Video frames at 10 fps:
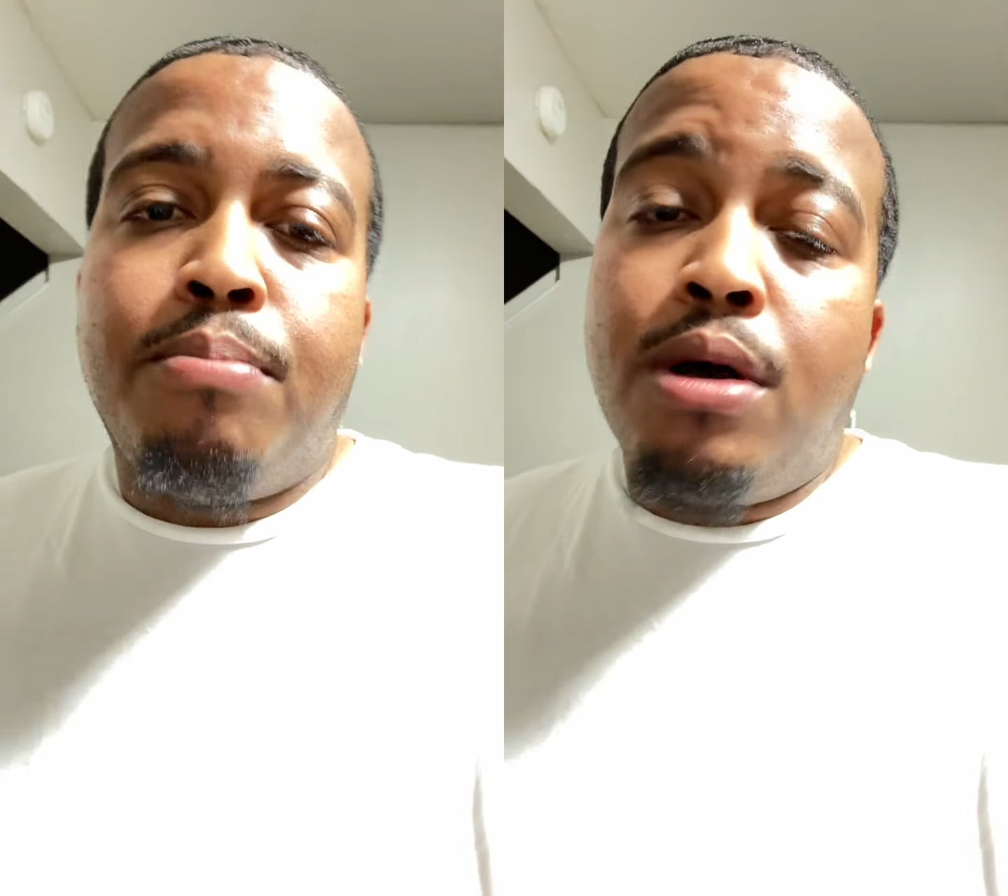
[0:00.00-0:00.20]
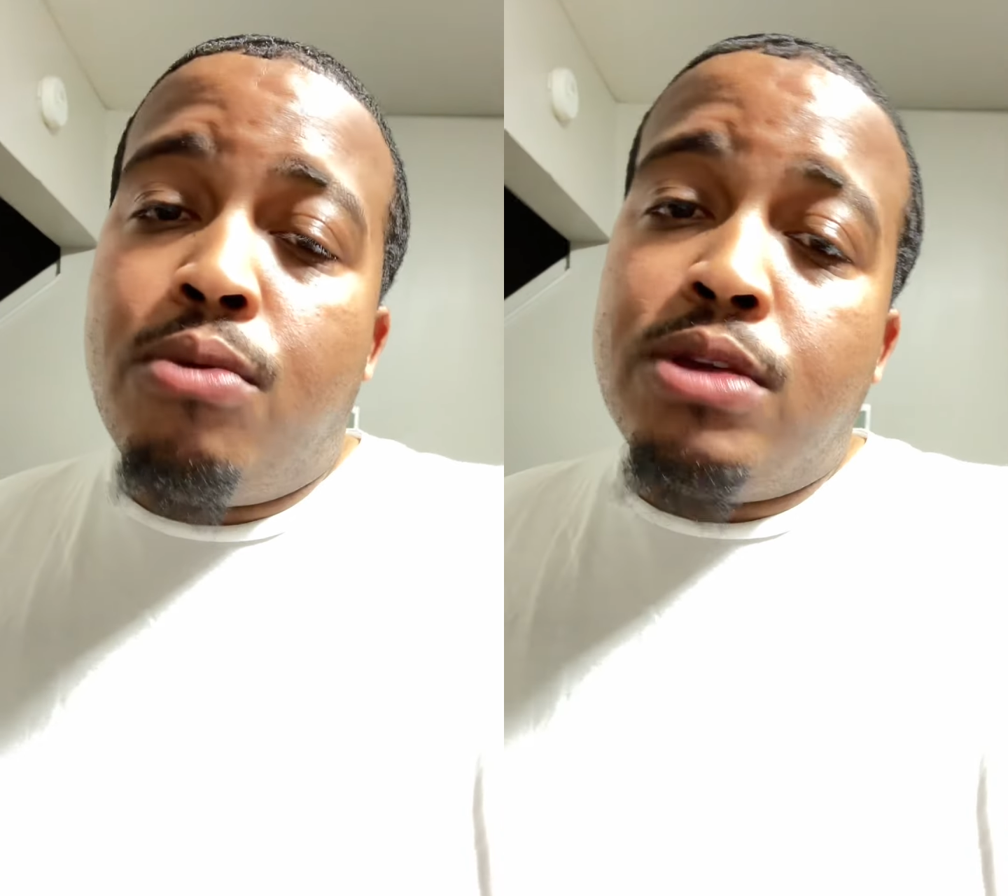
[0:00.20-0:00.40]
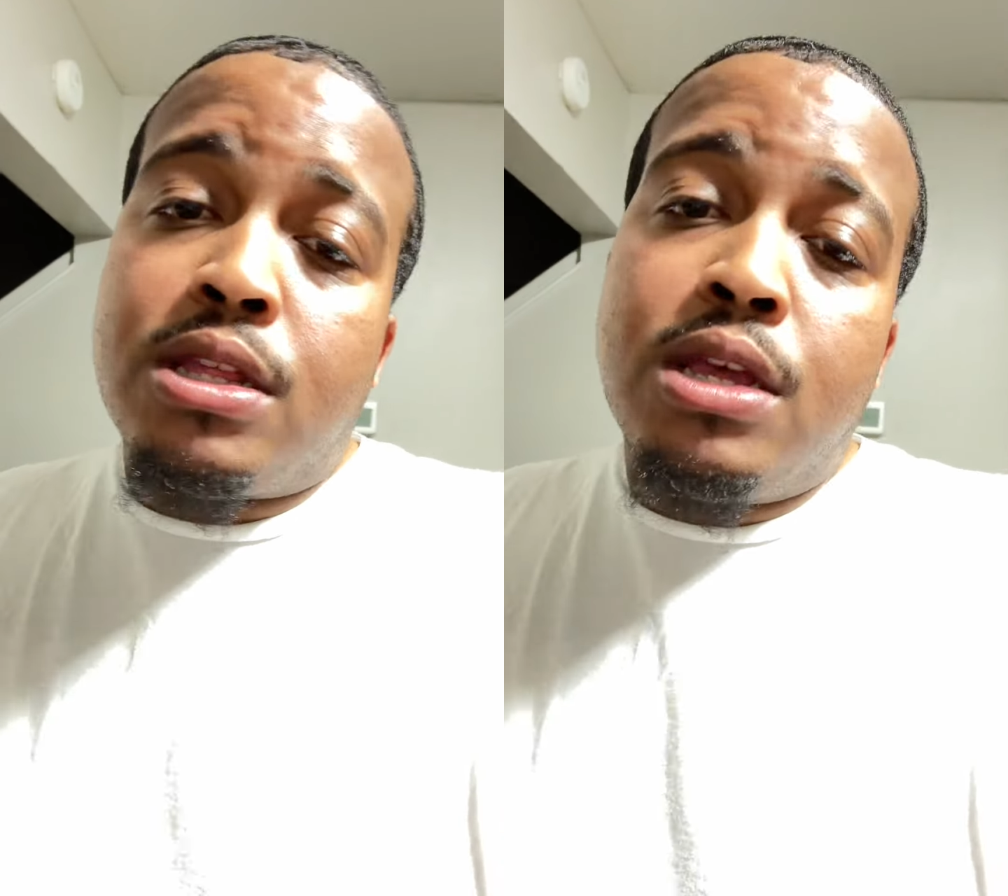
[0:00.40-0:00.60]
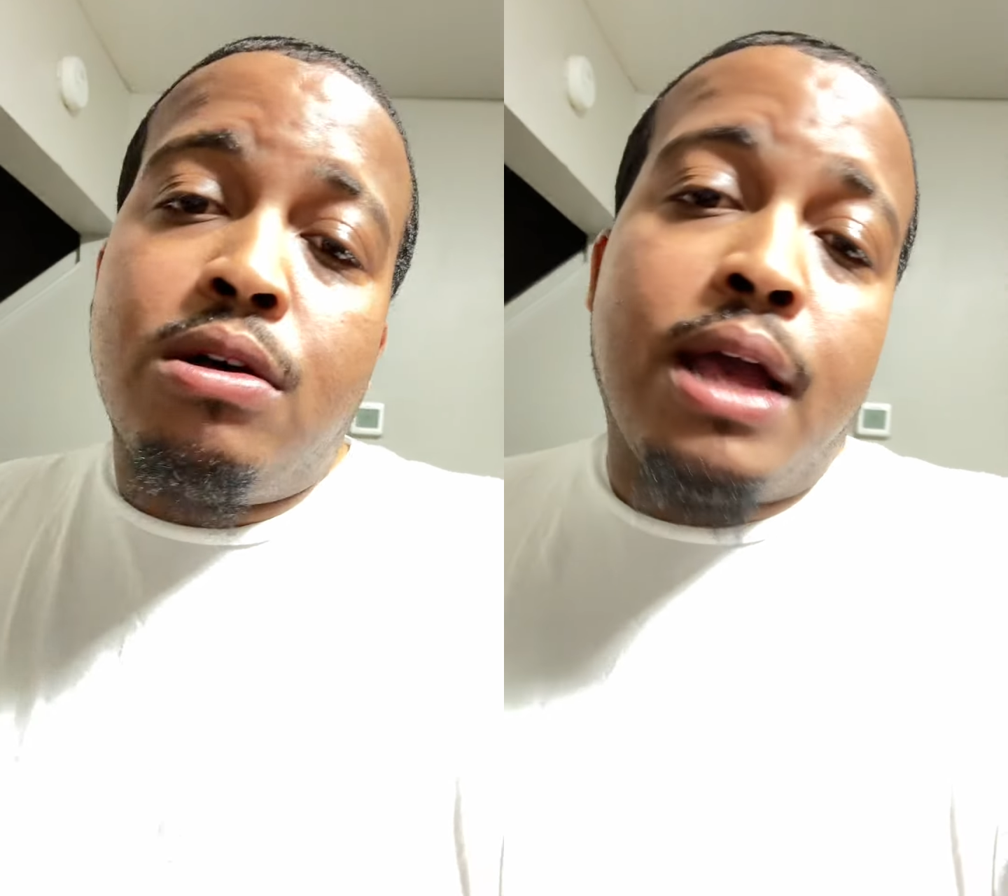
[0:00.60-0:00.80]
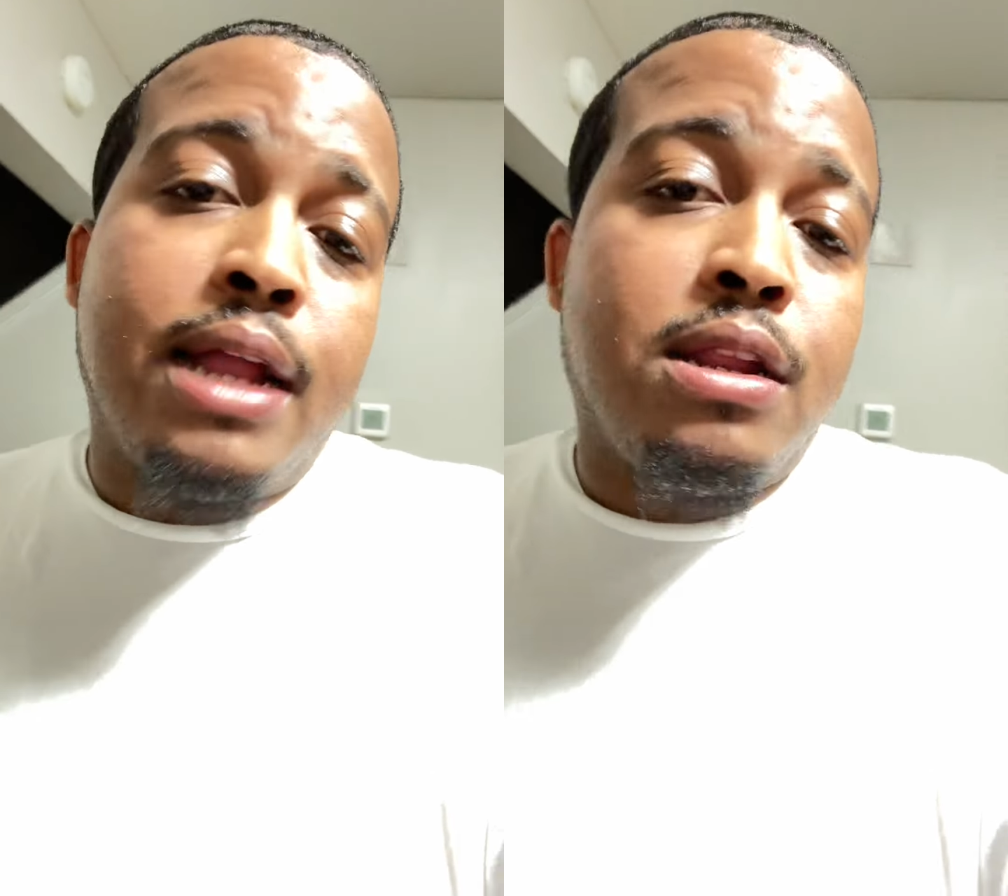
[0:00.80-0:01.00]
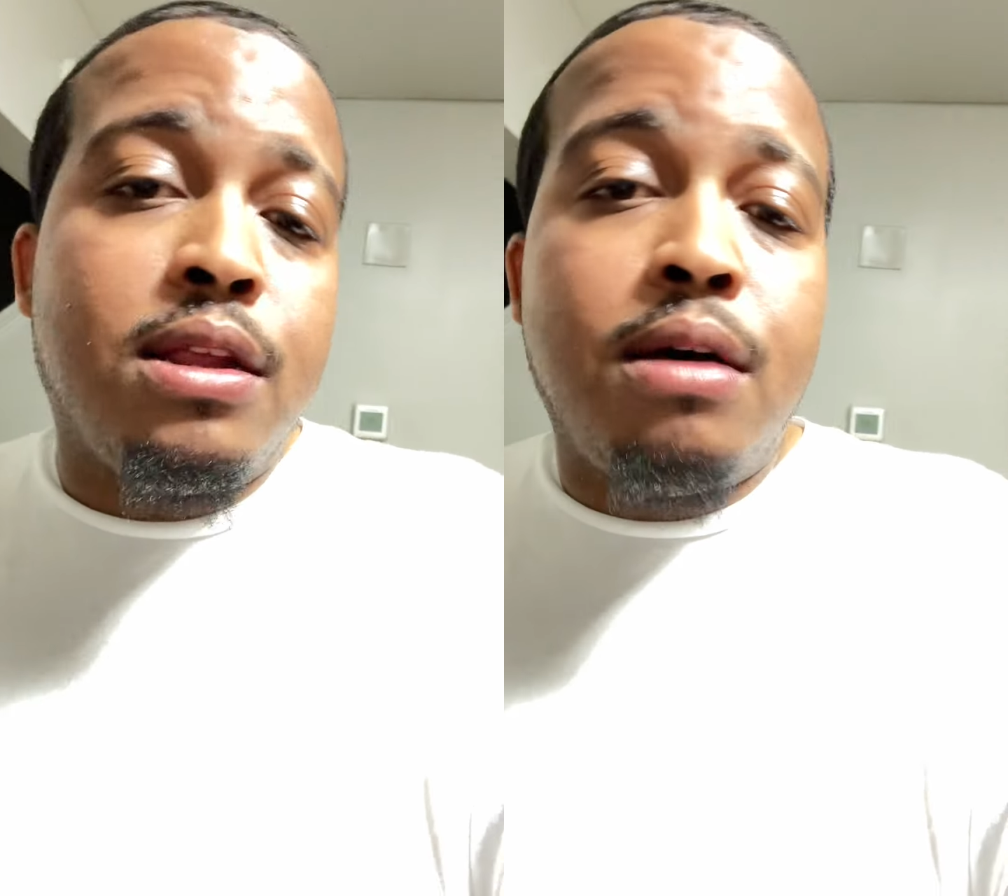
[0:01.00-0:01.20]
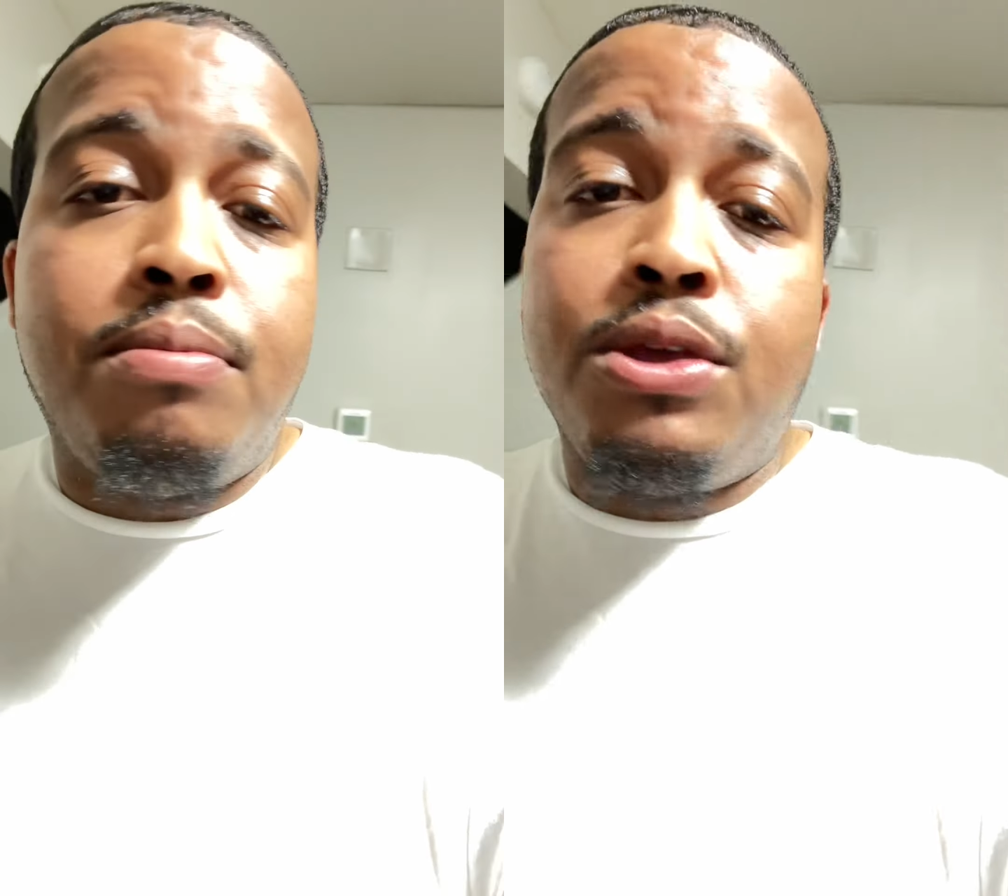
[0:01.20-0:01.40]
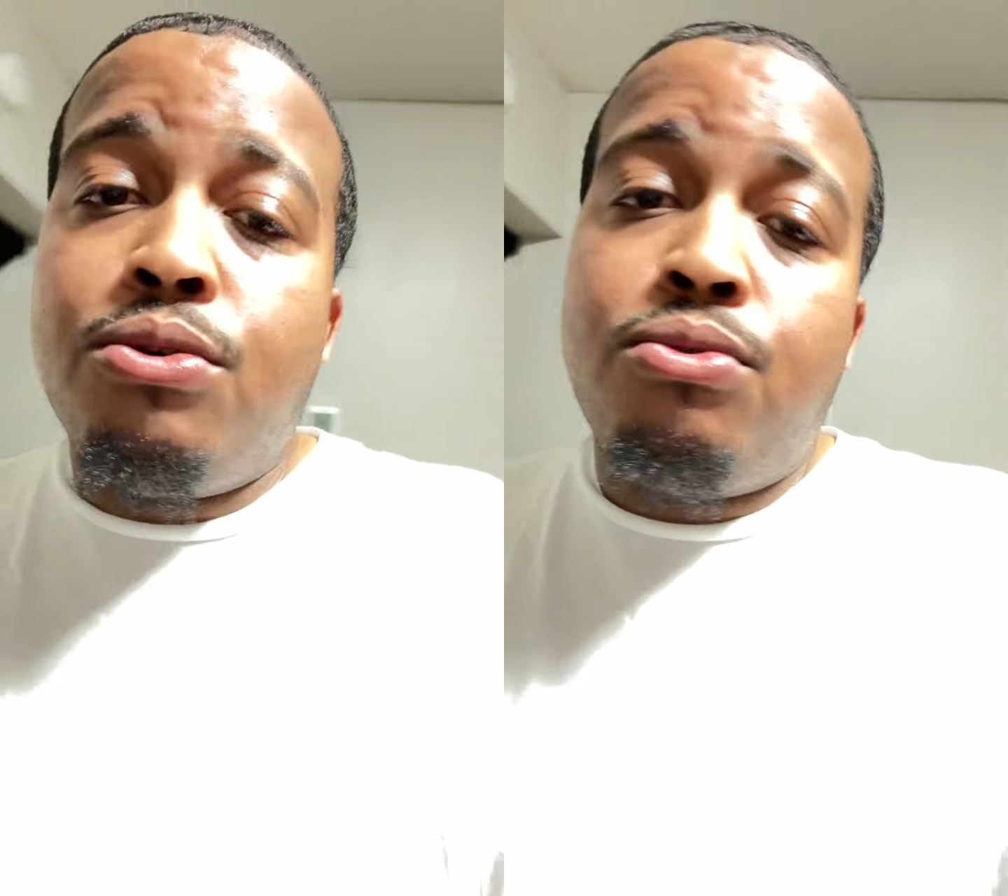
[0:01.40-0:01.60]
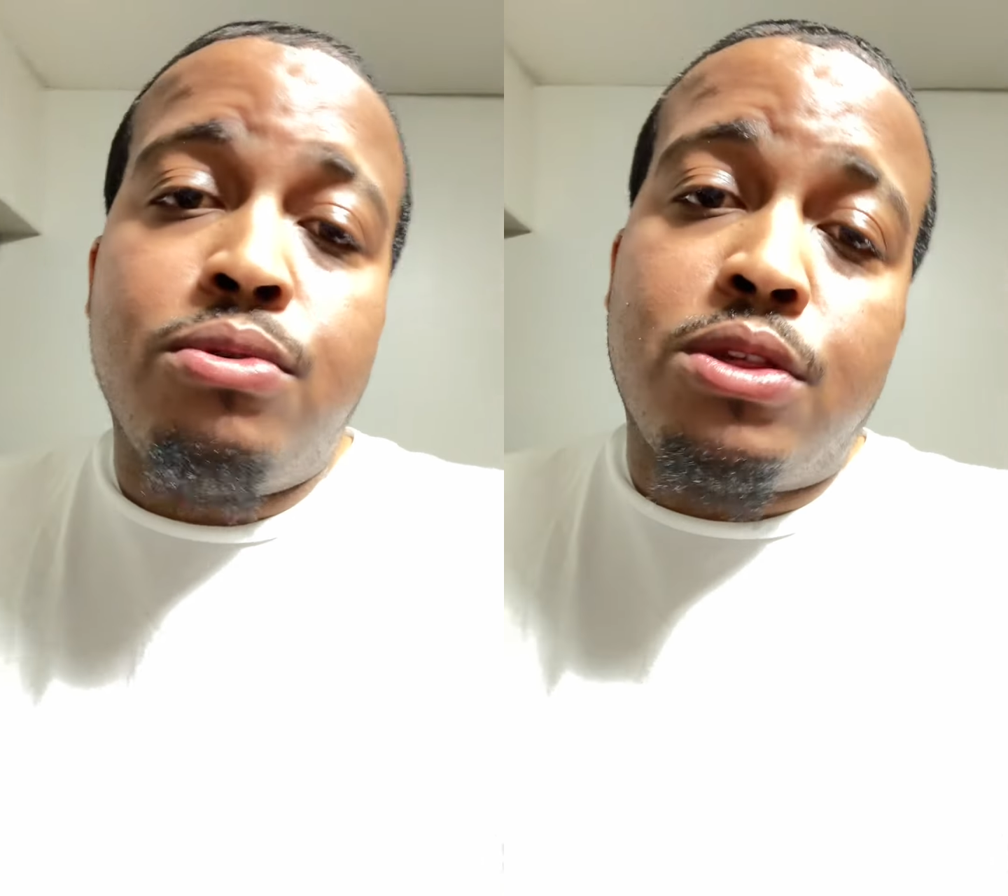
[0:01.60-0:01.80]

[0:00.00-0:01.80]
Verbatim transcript: But we still got the W,